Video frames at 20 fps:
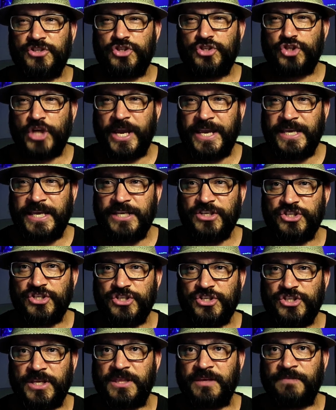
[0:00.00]

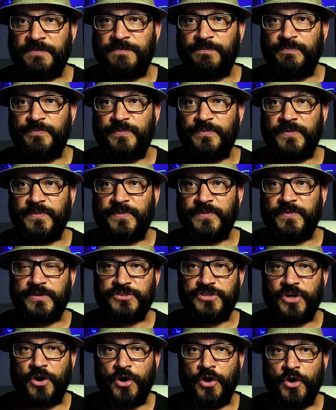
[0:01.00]
changing the
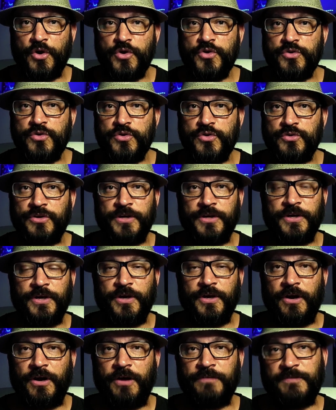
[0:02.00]
tone
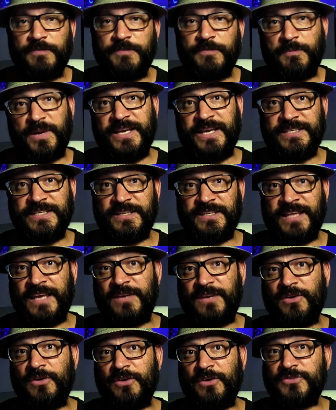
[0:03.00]
of a paint
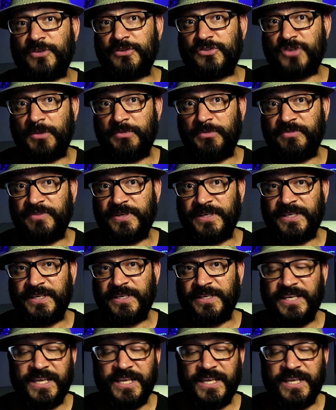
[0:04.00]
that goes on top of it.